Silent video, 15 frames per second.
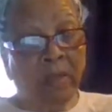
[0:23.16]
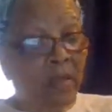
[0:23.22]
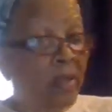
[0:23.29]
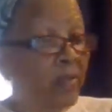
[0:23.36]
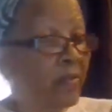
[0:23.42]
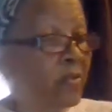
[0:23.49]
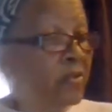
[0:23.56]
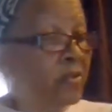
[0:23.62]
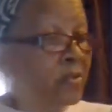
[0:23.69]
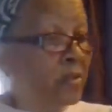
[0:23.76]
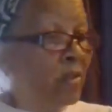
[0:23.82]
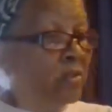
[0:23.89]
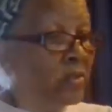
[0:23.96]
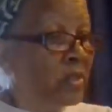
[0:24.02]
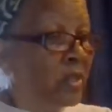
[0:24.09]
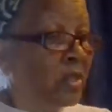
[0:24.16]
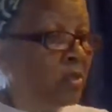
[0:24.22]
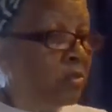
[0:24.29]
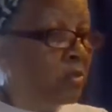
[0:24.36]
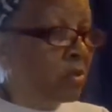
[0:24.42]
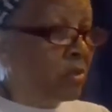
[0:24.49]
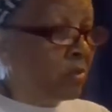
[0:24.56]
and this goes
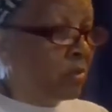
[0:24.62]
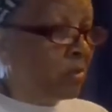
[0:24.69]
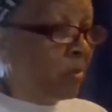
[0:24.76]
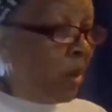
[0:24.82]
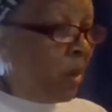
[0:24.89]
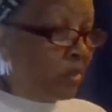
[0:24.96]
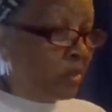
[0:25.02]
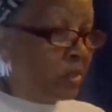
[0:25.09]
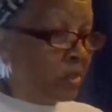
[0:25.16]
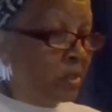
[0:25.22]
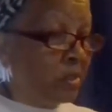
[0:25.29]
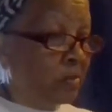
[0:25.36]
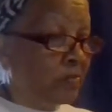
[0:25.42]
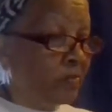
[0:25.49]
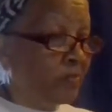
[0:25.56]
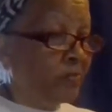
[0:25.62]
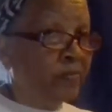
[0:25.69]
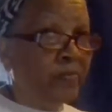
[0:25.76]
into the box. Okay.